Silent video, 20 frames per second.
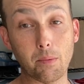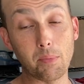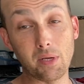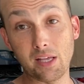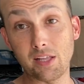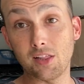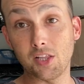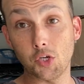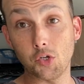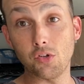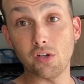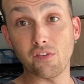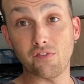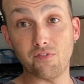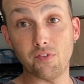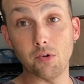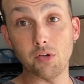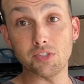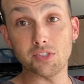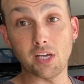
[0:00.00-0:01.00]
it literally
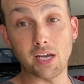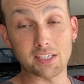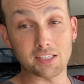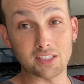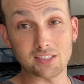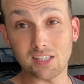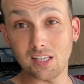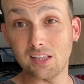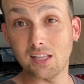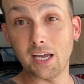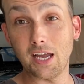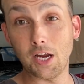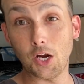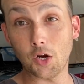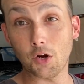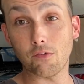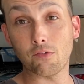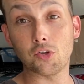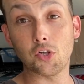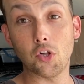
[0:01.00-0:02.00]
feels like just a
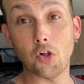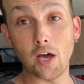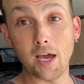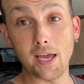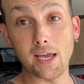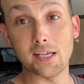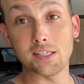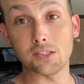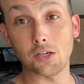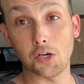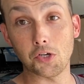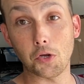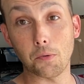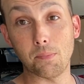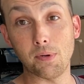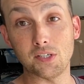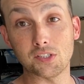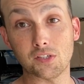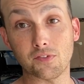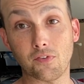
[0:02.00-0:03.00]
layer of clay is on your
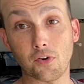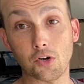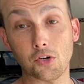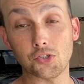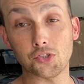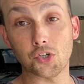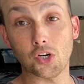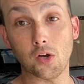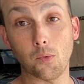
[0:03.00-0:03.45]
piece of furniture.